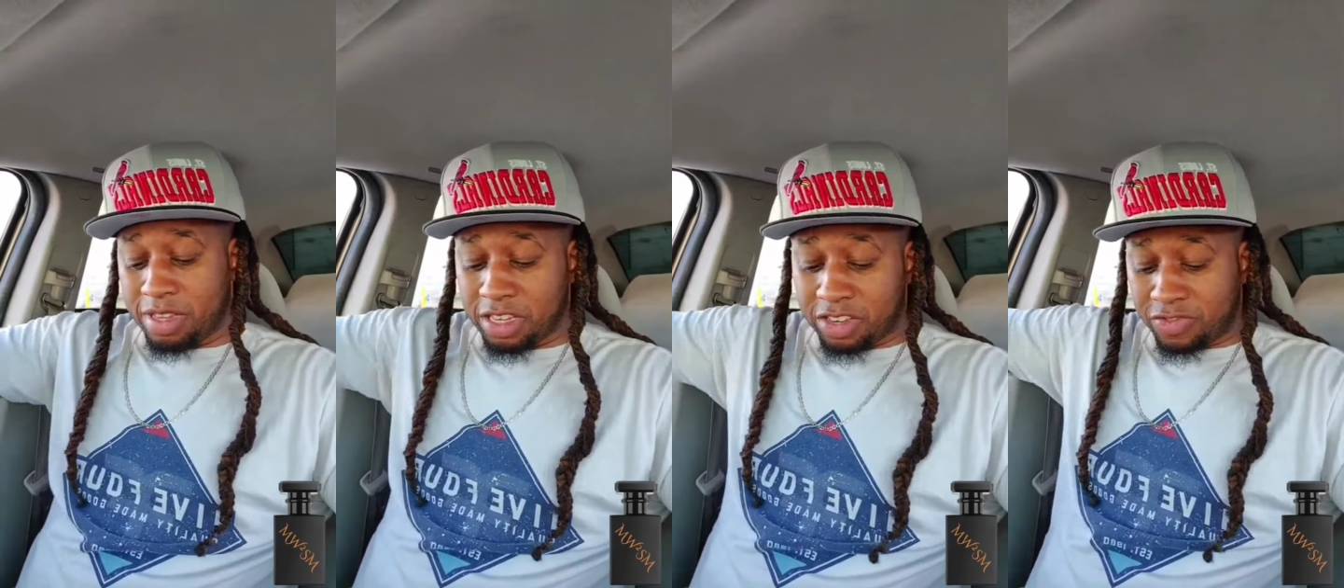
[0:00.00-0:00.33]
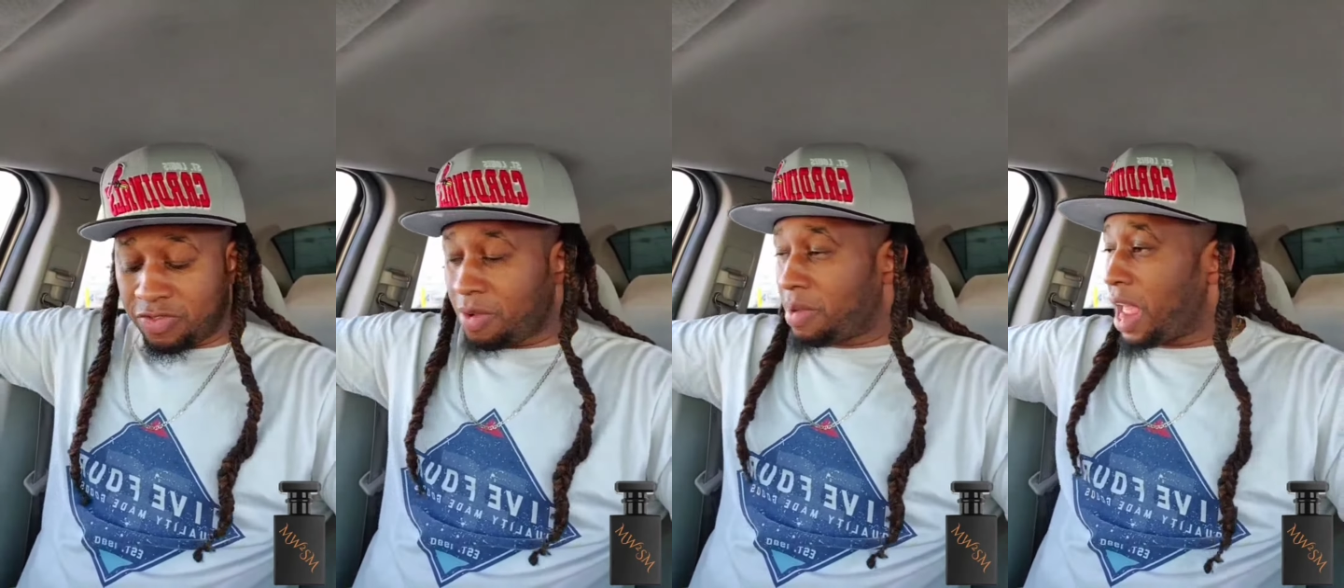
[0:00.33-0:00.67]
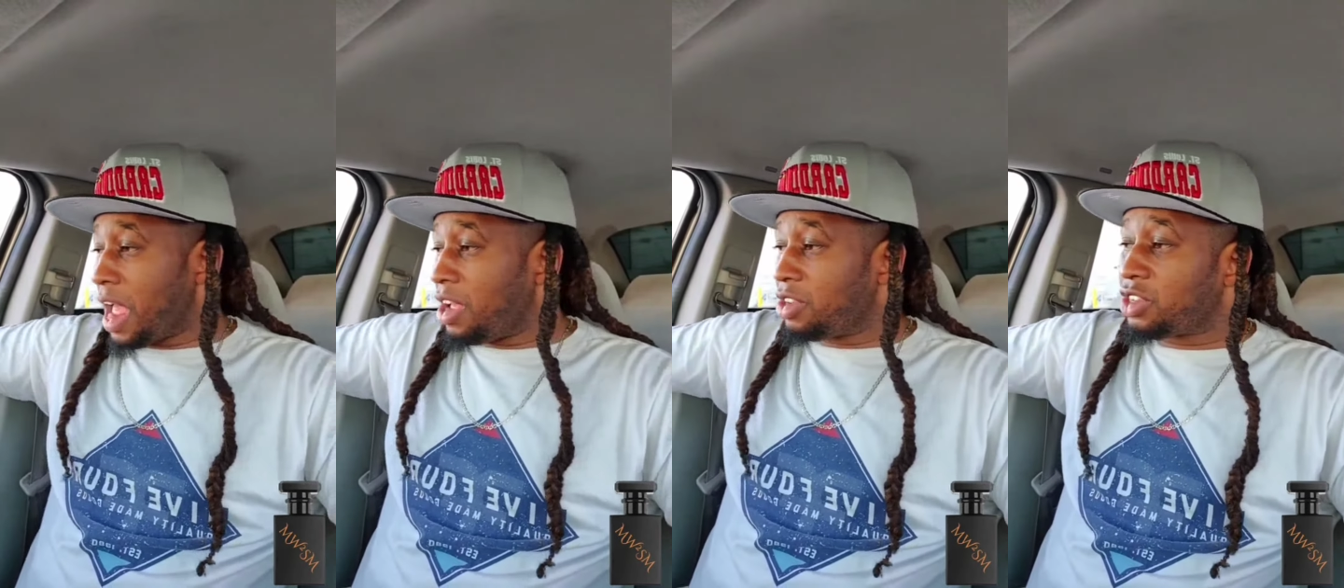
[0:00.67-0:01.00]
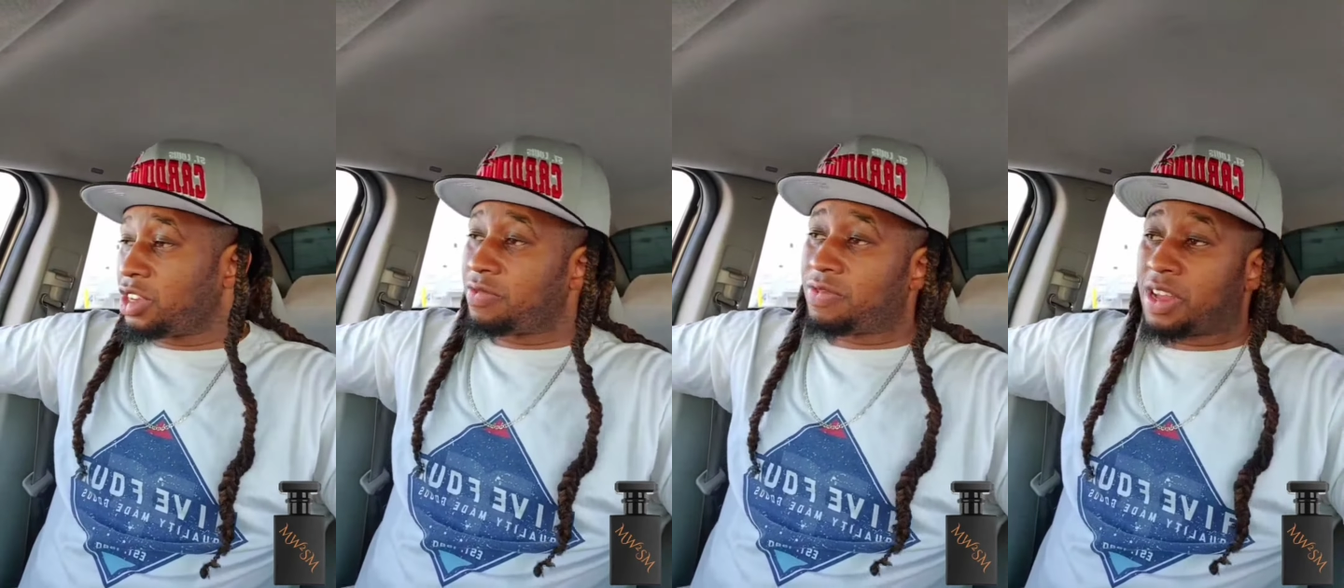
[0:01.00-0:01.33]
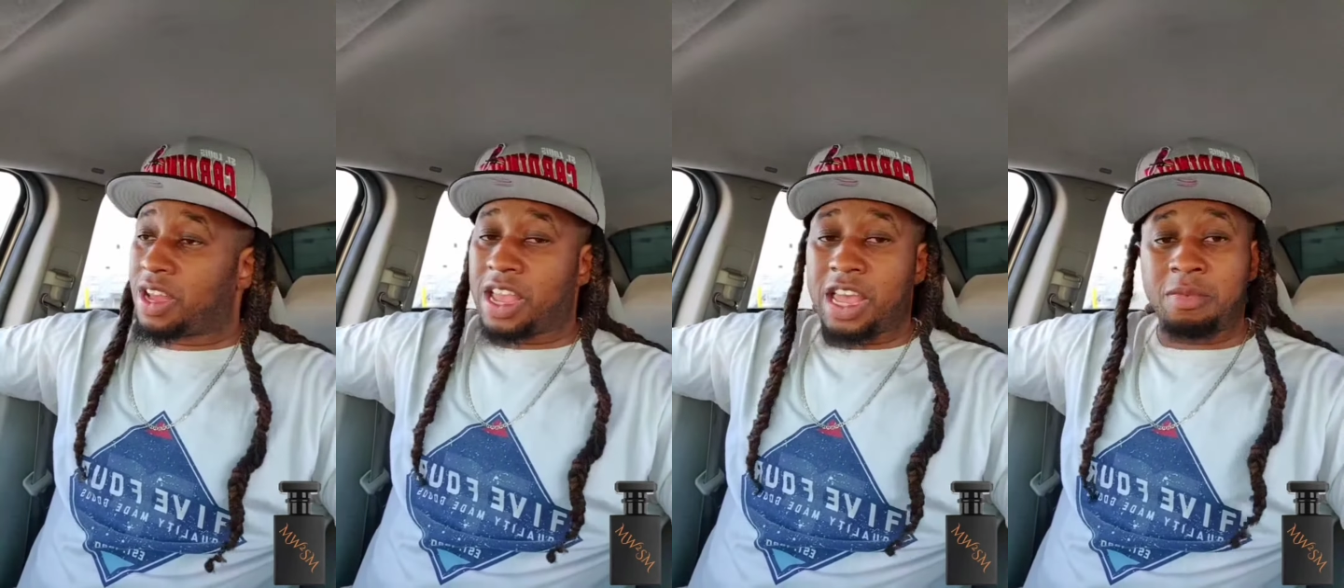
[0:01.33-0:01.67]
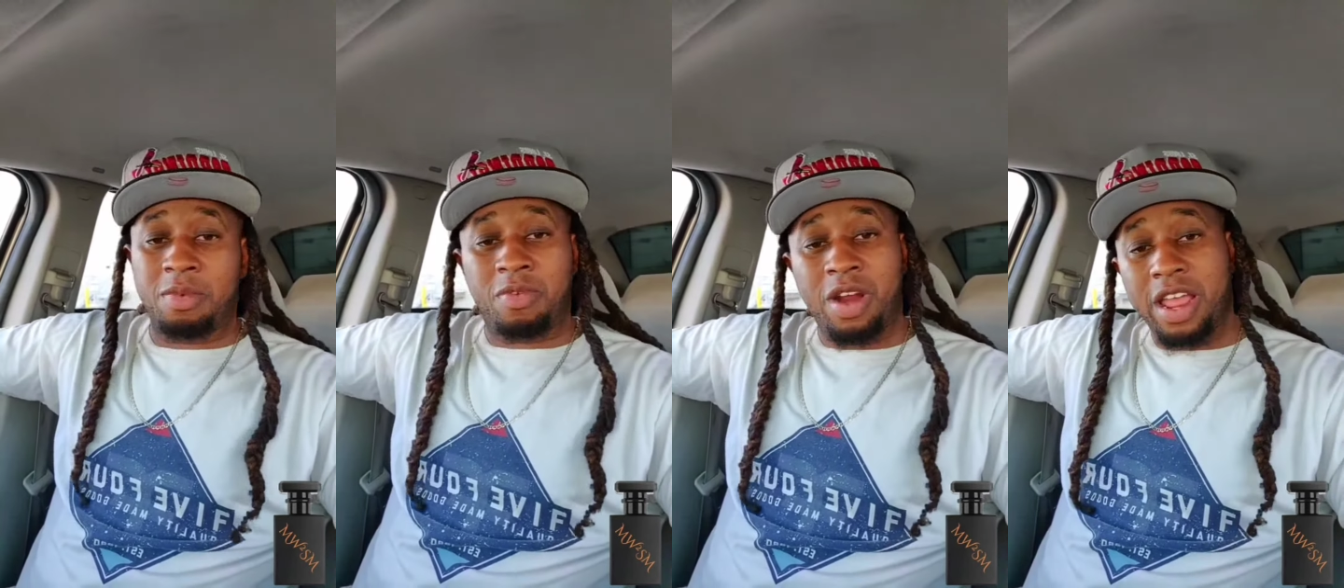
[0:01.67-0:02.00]
this is from the house of uh,
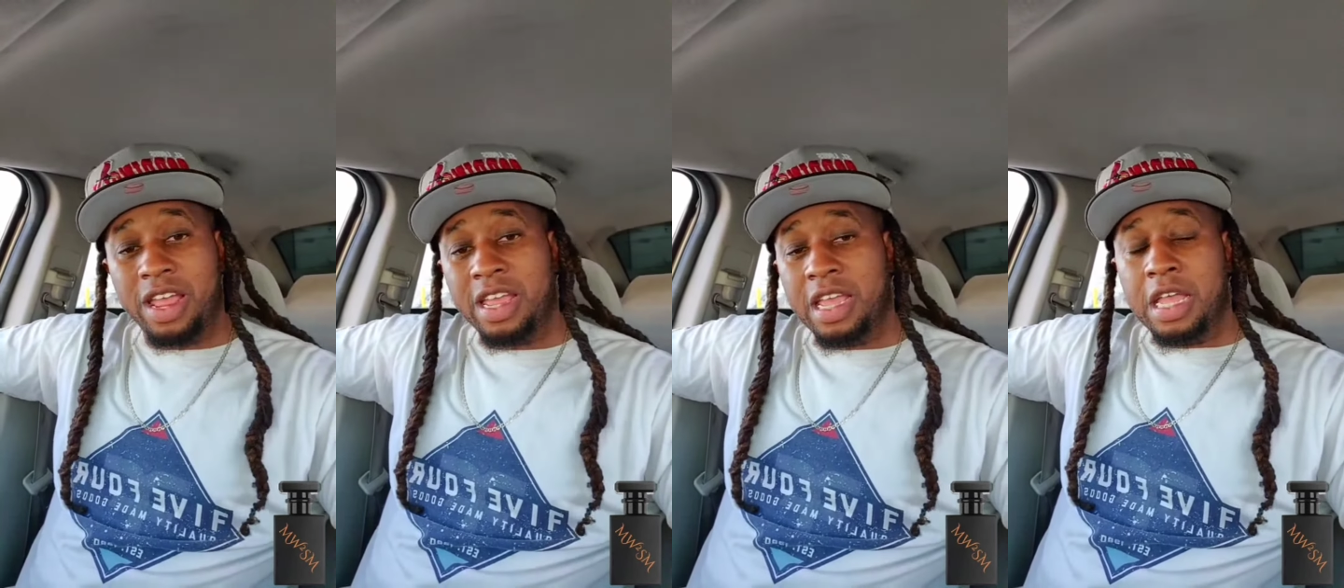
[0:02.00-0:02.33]
Hanae Mori.